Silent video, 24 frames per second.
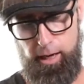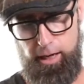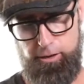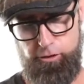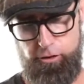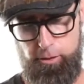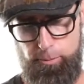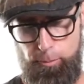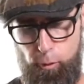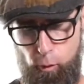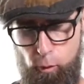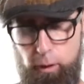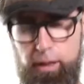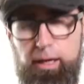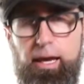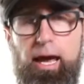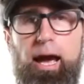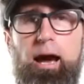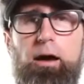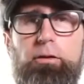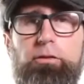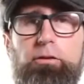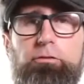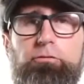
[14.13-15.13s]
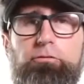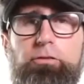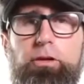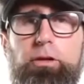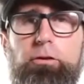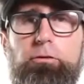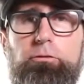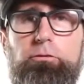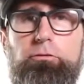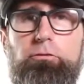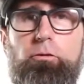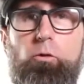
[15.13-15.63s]
Hensel Porty out in the
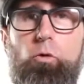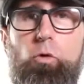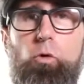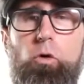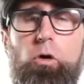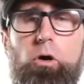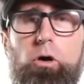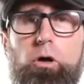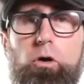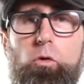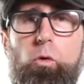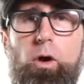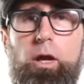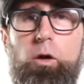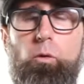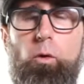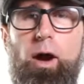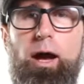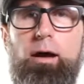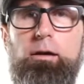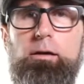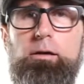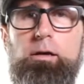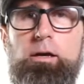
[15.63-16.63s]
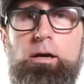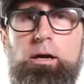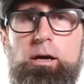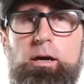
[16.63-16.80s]
field for quite a while.